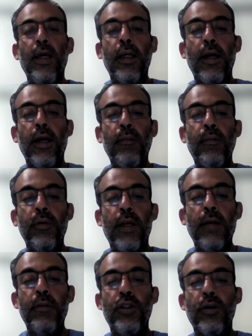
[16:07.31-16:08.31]
Carbon
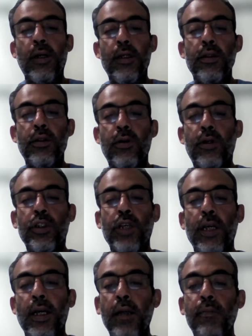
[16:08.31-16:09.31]
capture and storage
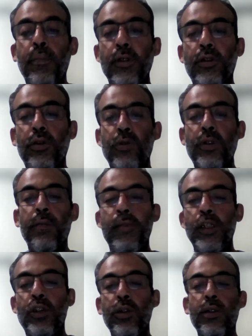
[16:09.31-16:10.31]
can help reduce
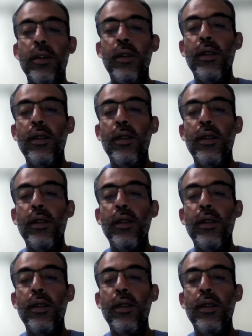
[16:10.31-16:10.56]
emissions